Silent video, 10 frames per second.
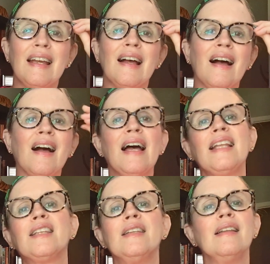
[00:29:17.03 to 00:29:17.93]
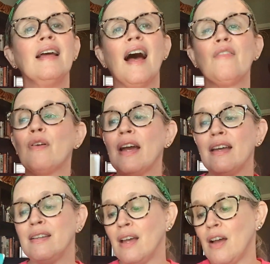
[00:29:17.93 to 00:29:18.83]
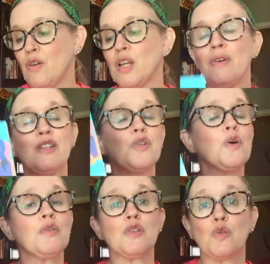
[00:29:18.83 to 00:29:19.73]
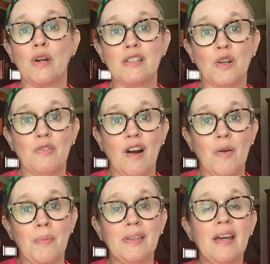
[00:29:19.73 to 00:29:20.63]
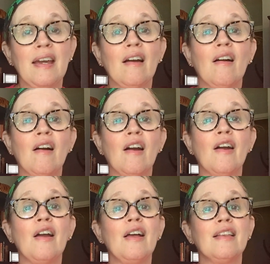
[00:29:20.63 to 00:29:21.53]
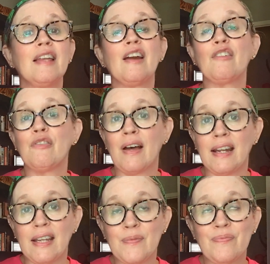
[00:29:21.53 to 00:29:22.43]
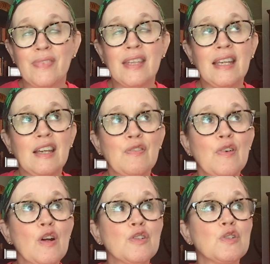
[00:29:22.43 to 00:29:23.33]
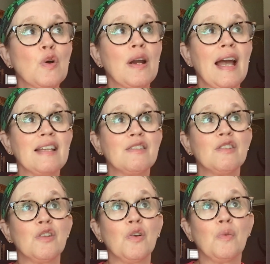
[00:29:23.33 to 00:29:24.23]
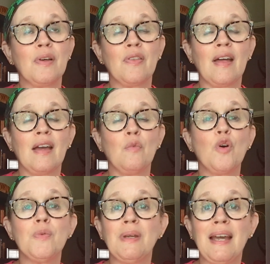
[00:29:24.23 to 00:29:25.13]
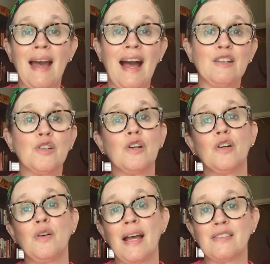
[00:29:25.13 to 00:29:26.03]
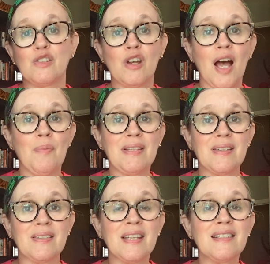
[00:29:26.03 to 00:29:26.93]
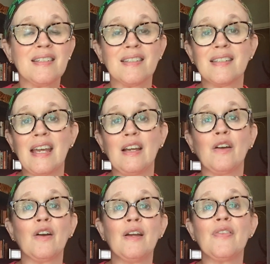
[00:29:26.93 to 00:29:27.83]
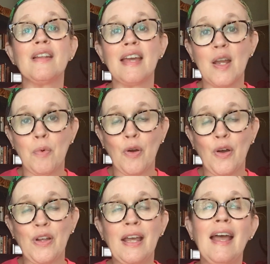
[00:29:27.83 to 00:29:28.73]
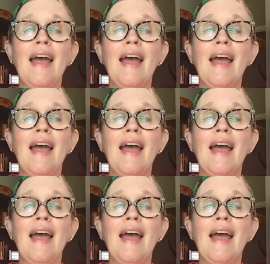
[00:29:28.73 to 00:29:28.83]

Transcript: uh, at I've read, I've only read two of the stories so far, but they are, they are funny. The first story has to do with a would-be actor who has a job as a census taker in the neighborhood,